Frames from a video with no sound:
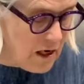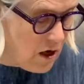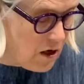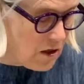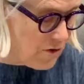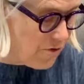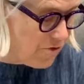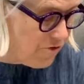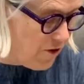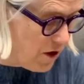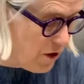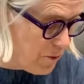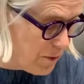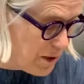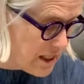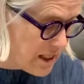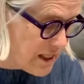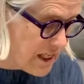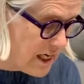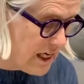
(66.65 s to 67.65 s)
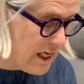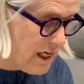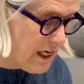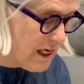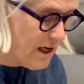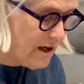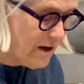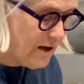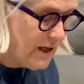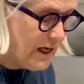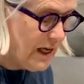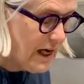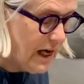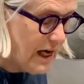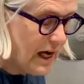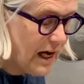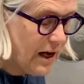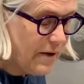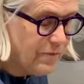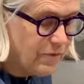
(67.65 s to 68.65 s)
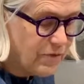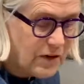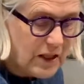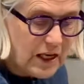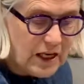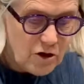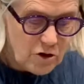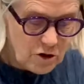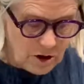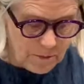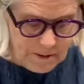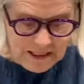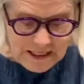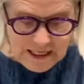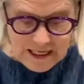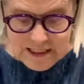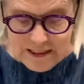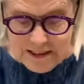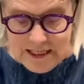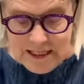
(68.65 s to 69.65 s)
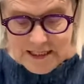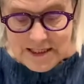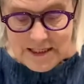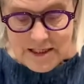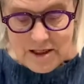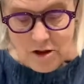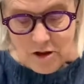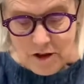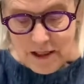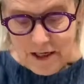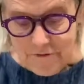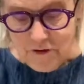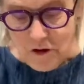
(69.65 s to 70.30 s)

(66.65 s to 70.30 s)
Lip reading: on the following day, they look a bit like this. Look, I've